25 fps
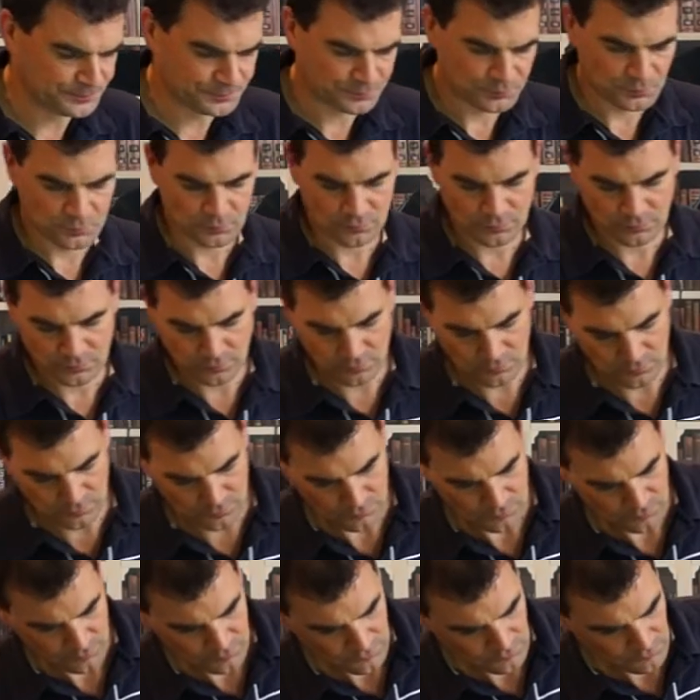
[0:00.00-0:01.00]
bags.
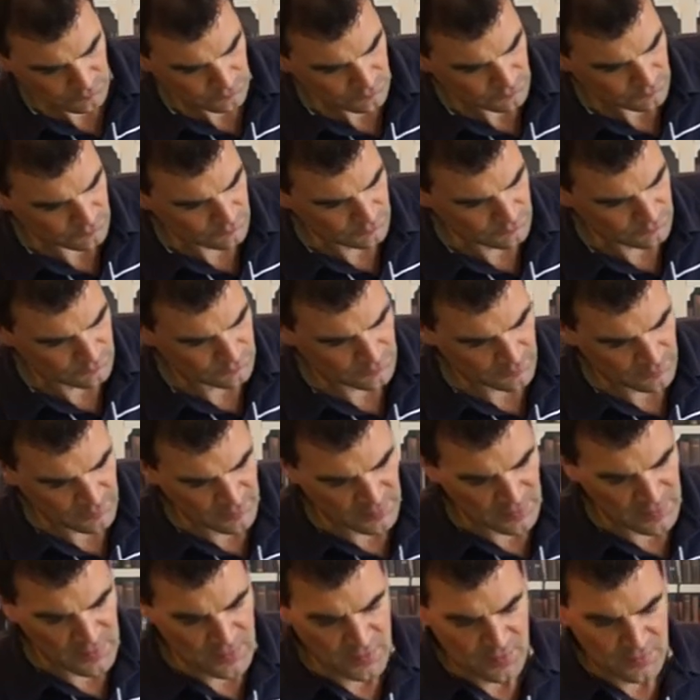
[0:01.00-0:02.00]

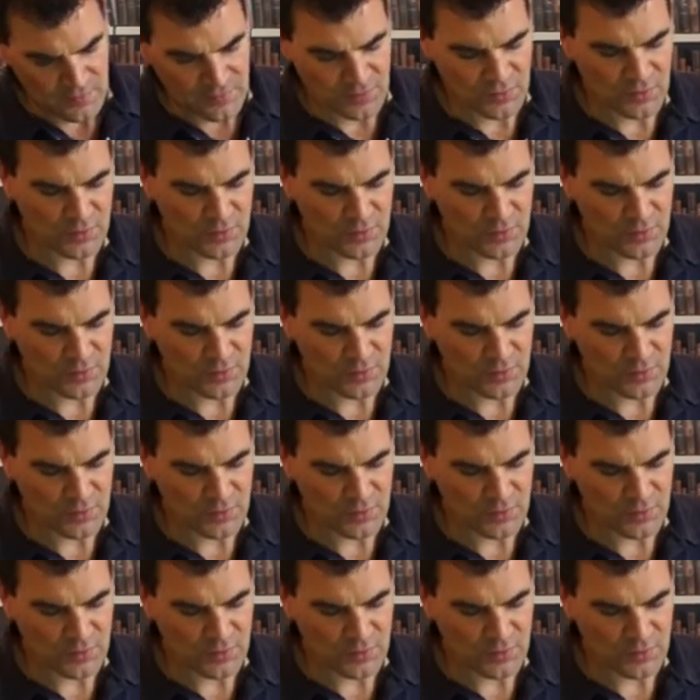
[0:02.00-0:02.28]
The